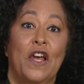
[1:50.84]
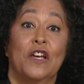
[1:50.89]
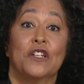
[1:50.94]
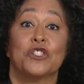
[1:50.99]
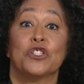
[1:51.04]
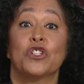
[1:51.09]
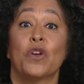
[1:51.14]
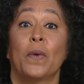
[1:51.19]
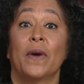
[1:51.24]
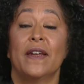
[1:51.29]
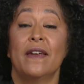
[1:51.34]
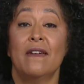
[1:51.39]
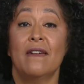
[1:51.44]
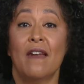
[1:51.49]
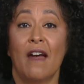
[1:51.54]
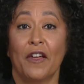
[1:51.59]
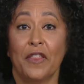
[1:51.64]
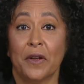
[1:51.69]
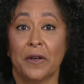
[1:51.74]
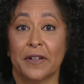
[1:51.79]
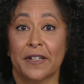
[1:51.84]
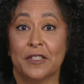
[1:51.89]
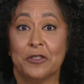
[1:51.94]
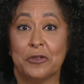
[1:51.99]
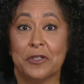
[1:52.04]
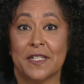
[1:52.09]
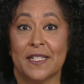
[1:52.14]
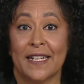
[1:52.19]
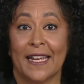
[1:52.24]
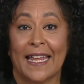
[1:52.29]
So another
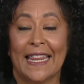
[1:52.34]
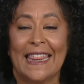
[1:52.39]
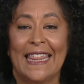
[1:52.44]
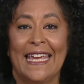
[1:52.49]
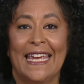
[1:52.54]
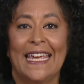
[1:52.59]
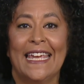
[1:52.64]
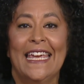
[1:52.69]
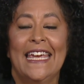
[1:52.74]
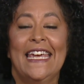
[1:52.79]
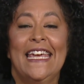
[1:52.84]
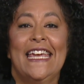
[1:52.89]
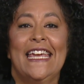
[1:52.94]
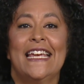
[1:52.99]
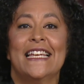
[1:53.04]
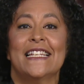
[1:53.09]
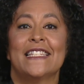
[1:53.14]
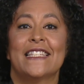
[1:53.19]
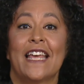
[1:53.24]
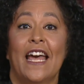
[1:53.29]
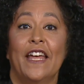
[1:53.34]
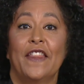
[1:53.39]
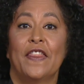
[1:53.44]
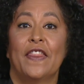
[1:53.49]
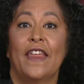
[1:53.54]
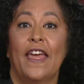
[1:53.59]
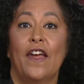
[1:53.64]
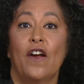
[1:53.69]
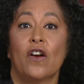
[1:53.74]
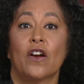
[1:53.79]
interesting thing is that
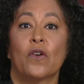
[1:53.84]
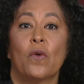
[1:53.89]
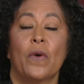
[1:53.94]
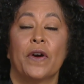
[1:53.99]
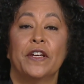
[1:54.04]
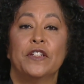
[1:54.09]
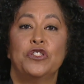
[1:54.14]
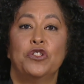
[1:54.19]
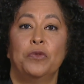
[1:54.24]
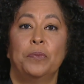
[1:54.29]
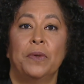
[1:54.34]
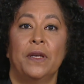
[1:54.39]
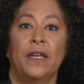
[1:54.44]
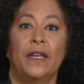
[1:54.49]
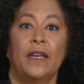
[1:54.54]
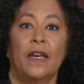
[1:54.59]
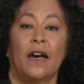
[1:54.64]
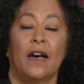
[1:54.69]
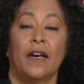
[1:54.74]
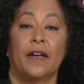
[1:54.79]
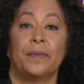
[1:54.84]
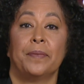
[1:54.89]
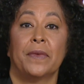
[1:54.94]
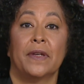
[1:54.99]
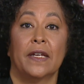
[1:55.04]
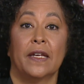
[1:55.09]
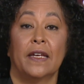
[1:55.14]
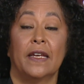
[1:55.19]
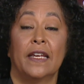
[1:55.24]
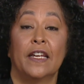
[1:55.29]
they are going to be um,
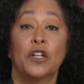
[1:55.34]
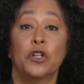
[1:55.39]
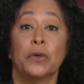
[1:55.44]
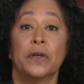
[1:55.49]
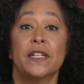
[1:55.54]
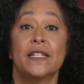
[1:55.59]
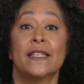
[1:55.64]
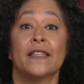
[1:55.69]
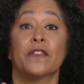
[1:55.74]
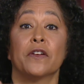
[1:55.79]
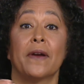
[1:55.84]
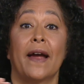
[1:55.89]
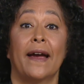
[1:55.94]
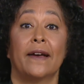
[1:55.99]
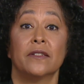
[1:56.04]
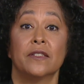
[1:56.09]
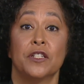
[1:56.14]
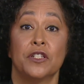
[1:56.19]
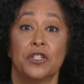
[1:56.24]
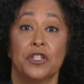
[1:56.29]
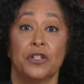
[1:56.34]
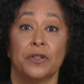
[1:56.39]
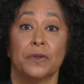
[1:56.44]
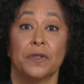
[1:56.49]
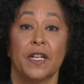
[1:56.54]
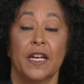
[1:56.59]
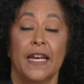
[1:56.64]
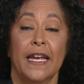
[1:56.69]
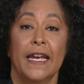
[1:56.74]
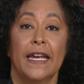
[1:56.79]
increasing their
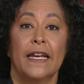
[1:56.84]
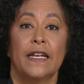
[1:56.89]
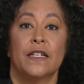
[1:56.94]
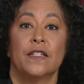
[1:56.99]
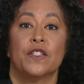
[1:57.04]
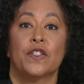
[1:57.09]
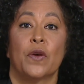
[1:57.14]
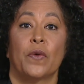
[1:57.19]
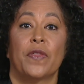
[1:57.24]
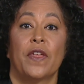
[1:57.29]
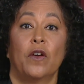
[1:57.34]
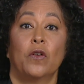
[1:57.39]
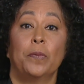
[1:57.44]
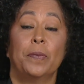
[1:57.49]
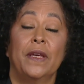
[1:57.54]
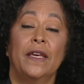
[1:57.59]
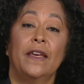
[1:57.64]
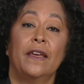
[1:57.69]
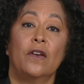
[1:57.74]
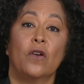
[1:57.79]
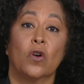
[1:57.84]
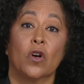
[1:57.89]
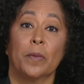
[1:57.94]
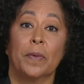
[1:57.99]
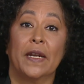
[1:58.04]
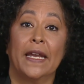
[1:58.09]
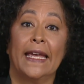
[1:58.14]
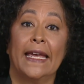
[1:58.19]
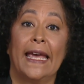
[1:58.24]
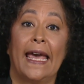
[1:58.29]
altitude. So they'll be
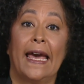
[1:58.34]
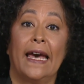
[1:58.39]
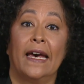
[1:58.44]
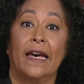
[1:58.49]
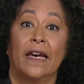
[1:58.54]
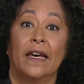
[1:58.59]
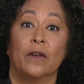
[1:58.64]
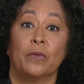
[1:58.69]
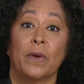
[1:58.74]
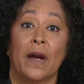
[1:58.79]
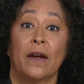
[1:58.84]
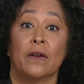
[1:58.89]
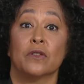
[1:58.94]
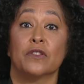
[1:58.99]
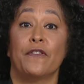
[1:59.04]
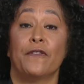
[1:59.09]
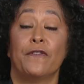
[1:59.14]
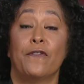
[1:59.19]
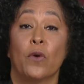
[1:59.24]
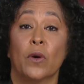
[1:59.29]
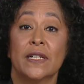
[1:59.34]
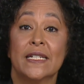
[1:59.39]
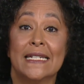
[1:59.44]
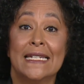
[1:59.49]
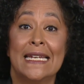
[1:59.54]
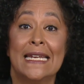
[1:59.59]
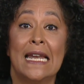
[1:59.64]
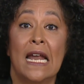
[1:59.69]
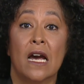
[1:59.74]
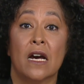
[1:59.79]
orbiting at around
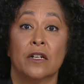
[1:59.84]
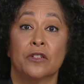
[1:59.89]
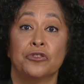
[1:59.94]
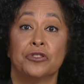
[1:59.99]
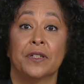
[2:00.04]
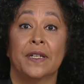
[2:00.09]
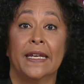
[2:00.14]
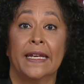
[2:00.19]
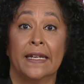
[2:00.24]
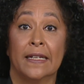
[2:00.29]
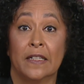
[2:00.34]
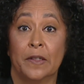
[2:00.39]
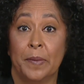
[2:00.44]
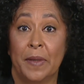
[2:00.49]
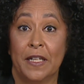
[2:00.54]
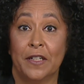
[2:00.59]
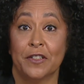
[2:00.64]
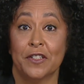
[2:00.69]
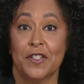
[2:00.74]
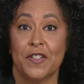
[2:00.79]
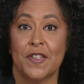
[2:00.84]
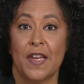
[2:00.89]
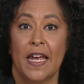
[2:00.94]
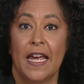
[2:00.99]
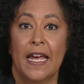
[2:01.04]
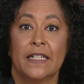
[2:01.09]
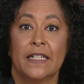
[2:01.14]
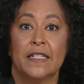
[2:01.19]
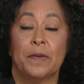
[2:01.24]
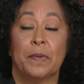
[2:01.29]
fourteen hundred kilometers.
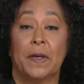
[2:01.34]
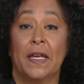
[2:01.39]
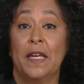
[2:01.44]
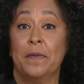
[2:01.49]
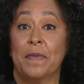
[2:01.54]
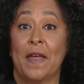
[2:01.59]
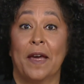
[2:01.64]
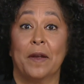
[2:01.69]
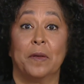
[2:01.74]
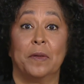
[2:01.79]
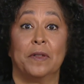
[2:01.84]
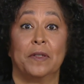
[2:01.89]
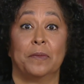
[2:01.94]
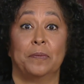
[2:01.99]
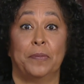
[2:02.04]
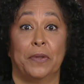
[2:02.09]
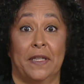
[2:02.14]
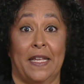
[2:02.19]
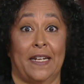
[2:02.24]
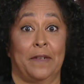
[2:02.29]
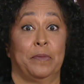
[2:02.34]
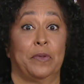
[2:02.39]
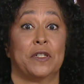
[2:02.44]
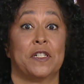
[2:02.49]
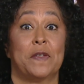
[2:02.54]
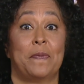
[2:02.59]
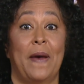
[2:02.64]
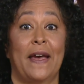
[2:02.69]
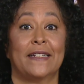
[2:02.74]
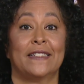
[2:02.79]
To keep that, put that in
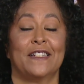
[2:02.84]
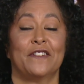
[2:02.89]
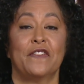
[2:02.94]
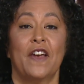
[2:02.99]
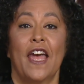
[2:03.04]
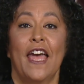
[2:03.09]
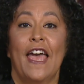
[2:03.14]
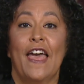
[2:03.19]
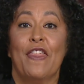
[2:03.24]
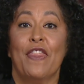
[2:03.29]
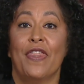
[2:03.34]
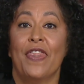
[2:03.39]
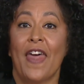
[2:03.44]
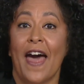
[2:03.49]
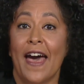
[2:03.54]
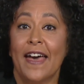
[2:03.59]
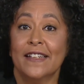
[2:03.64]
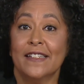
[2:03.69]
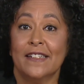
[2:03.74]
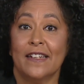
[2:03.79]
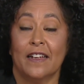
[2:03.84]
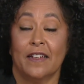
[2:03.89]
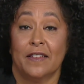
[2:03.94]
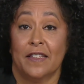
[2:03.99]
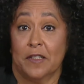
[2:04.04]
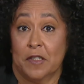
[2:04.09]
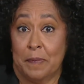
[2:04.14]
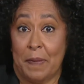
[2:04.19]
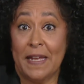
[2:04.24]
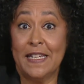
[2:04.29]
perspective, that uh,
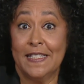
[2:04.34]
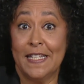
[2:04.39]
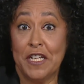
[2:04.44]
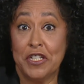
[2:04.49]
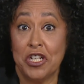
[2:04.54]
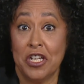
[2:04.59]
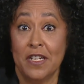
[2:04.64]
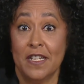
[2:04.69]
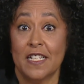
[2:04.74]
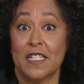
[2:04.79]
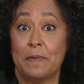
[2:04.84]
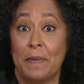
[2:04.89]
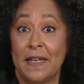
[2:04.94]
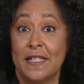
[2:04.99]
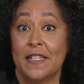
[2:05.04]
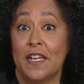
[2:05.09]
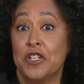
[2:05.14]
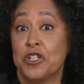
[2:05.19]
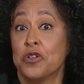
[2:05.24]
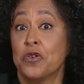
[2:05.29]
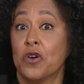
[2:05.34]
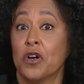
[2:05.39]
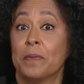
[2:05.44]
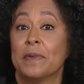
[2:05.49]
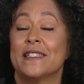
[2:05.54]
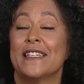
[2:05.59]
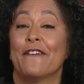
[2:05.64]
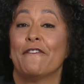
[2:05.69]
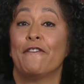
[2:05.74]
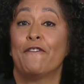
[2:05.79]
the space station, the space station
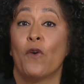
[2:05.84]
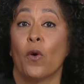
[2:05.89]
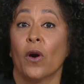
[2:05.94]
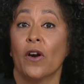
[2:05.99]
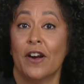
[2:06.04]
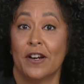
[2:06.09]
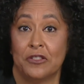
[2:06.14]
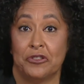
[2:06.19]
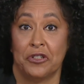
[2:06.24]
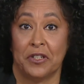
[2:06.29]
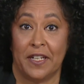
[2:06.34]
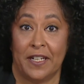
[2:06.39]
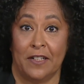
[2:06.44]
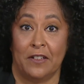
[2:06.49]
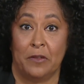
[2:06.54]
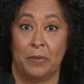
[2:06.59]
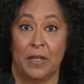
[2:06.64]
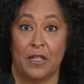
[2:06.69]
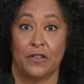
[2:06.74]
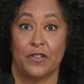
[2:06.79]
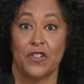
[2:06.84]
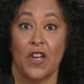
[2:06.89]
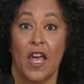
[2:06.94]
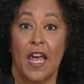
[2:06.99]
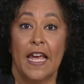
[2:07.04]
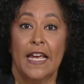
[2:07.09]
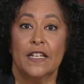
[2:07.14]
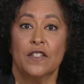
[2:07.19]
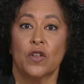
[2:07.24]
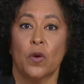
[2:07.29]
orbits at four hundred kilometers.
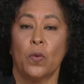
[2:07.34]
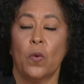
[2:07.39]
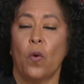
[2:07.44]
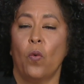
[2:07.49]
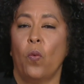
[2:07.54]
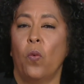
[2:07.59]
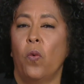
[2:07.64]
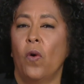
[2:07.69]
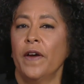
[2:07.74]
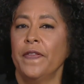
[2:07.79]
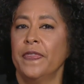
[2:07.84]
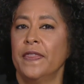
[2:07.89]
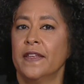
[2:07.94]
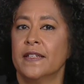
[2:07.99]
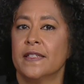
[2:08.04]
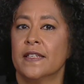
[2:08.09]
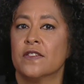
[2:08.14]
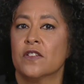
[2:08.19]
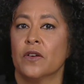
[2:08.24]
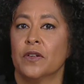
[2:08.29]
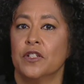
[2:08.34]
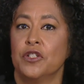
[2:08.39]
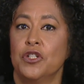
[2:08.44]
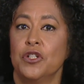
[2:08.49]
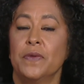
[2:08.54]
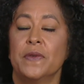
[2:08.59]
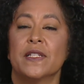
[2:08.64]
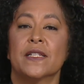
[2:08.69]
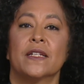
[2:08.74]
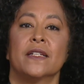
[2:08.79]
So what this is going to
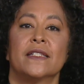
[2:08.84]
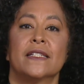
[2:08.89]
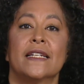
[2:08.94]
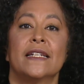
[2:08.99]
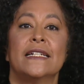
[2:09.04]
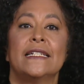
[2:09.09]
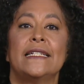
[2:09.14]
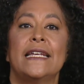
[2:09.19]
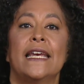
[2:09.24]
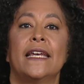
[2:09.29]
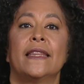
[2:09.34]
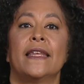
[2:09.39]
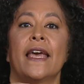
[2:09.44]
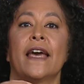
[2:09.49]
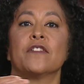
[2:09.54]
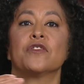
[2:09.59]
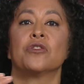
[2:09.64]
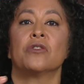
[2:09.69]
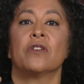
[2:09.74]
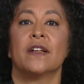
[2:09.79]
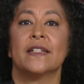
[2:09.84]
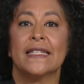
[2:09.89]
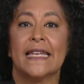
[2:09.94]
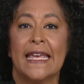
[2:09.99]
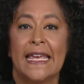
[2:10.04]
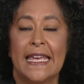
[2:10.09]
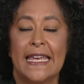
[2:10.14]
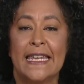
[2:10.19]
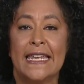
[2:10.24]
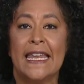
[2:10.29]
do is it's going to take the astronauts
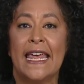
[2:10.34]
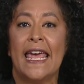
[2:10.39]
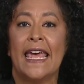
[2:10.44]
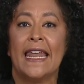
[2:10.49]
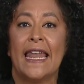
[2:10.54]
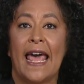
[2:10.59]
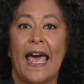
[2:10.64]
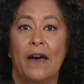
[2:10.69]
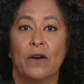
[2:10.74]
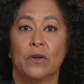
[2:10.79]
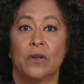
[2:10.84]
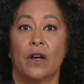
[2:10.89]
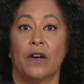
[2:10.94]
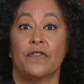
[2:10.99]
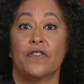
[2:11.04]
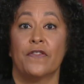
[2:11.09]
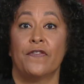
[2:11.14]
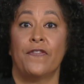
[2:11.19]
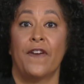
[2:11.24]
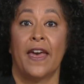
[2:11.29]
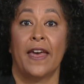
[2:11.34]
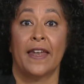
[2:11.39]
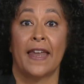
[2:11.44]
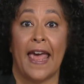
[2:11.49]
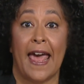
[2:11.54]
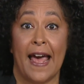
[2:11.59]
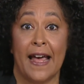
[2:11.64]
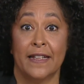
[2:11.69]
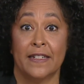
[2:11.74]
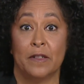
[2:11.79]
in and out of the Van
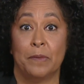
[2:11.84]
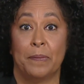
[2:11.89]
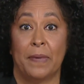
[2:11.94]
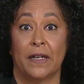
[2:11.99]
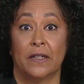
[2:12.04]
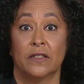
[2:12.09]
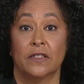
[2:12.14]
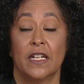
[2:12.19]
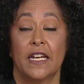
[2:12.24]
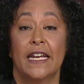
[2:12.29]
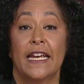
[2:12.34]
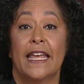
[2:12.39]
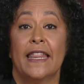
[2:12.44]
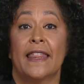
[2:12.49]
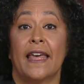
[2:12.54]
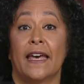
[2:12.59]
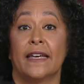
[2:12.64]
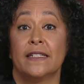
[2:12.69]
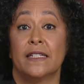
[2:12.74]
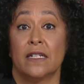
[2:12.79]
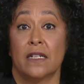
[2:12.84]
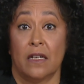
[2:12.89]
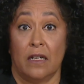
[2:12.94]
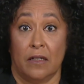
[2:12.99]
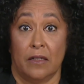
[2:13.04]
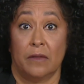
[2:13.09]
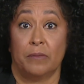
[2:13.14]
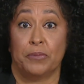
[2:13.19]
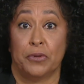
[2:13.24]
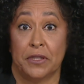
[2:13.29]
Allen belt that uh,
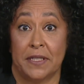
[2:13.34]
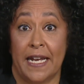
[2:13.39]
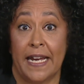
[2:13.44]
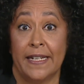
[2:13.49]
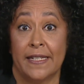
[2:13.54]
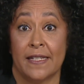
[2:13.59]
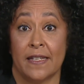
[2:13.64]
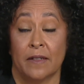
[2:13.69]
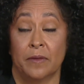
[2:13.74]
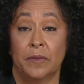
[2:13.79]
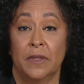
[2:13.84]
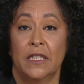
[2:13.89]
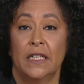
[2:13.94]
protects them,